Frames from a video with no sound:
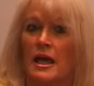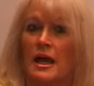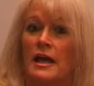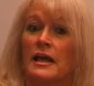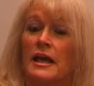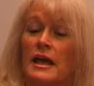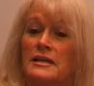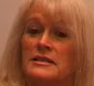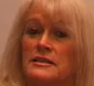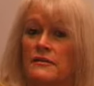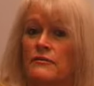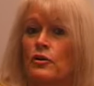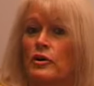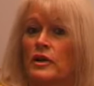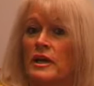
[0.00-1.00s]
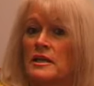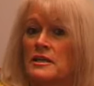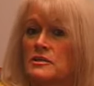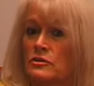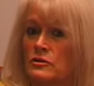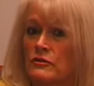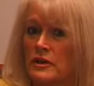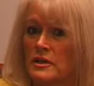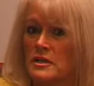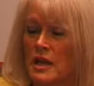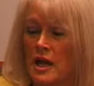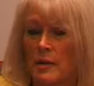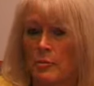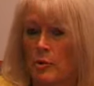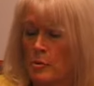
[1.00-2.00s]
in case they've got any sort of
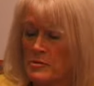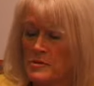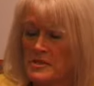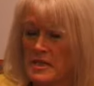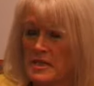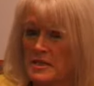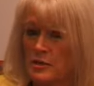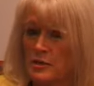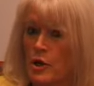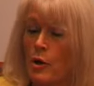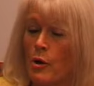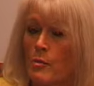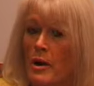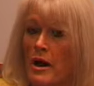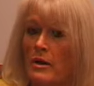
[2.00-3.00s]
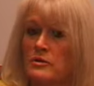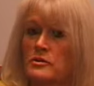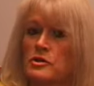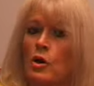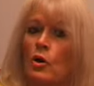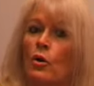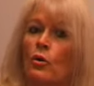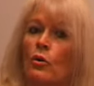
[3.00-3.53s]
underlying problems they don't know about,